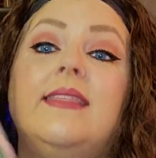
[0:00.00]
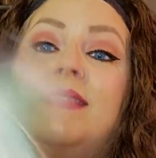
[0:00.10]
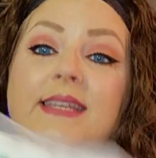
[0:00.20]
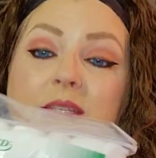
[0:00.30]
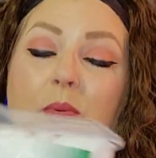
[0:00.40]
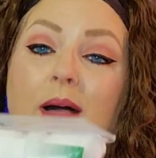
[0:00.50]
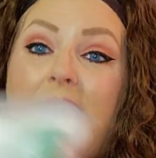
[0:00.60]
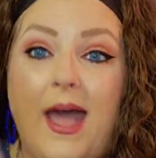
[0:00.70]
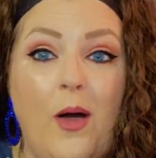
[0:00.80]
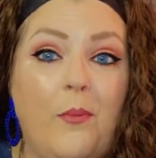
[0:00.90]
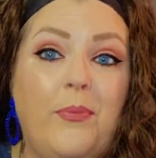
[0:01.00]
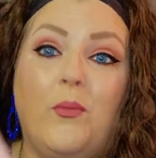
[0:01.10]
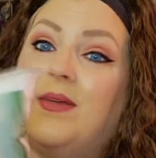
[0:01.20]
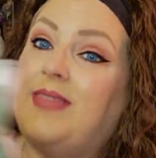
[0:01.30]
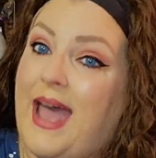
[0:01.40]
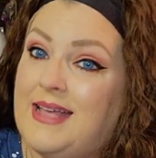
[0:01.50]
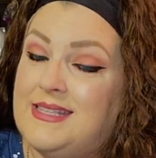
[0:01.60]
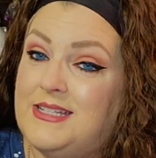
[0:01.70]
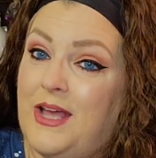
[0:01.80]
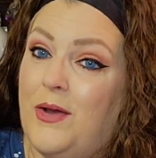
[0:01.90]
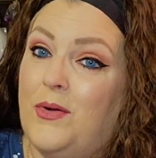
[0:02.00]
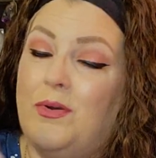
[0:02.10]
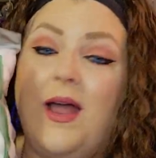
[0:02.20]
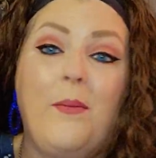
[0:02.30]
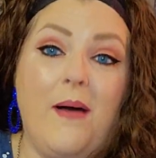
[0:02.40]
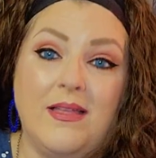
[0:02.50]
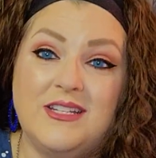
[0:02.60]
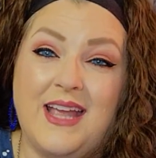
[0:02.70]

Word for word: this will help with acetone nail polish,